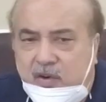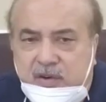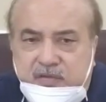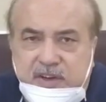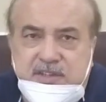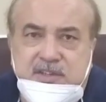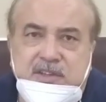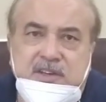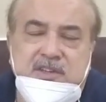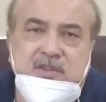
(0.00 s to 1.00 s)
for which
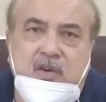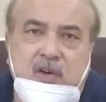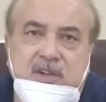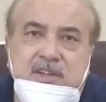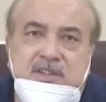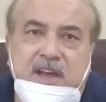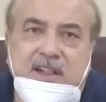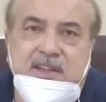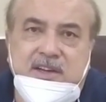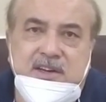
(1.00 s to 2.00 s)
all this
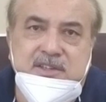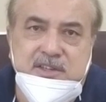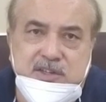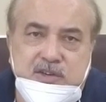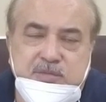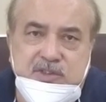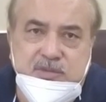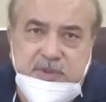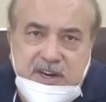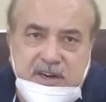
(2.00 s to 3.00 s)
healthcare system
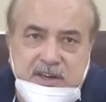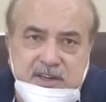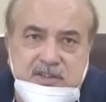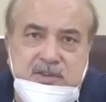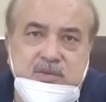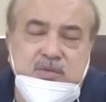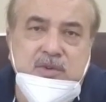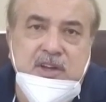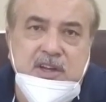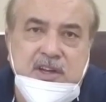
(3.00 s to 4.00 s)
is made, is to
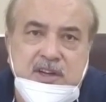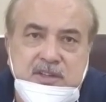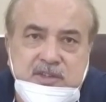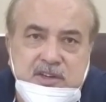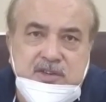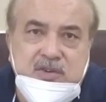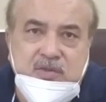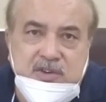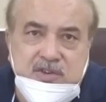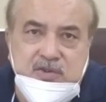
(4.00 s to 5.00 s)
just
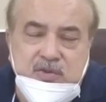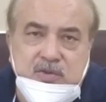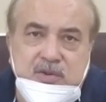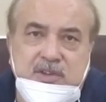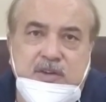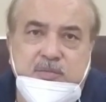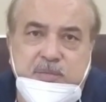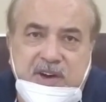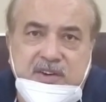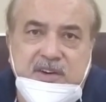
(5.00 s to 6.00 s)
to restore the
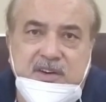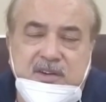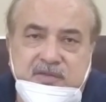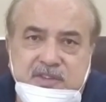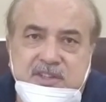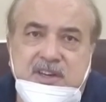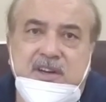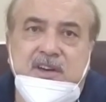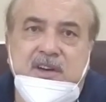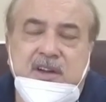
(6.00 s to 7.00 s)
mental,
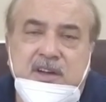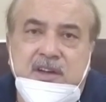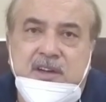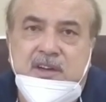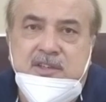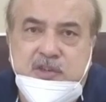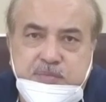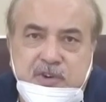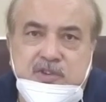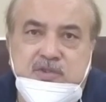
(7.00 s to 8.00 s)
physical,
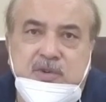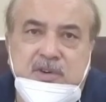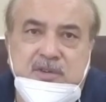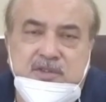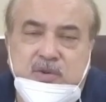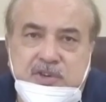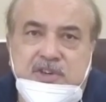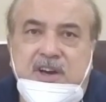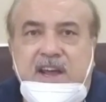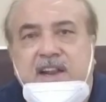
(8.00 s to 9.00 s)
spiritual,
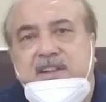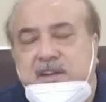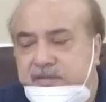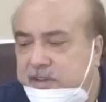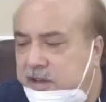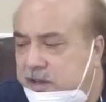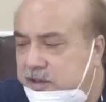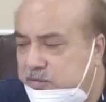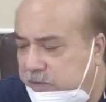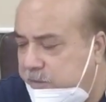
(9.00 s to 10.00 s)
social health of the
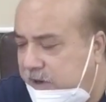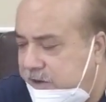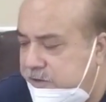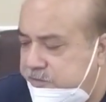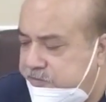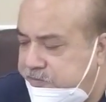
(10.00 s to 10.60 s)
public.